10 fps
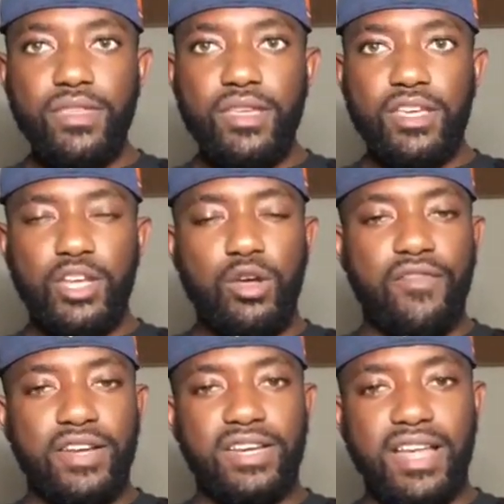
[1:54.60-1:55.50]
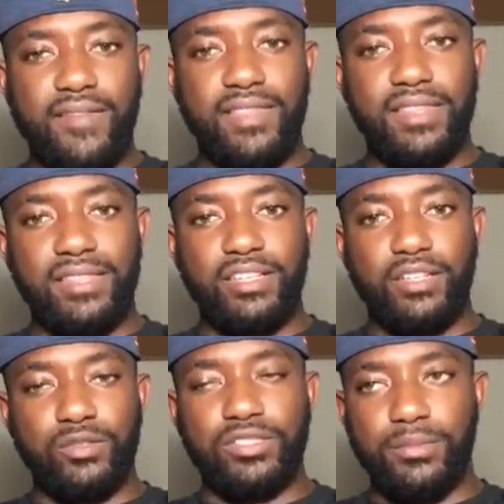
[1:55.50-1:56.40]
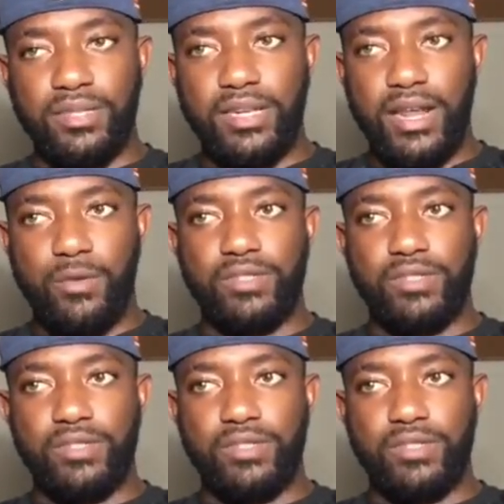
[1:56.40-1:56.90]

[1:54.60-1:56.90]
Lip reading: If I didn't have something that I was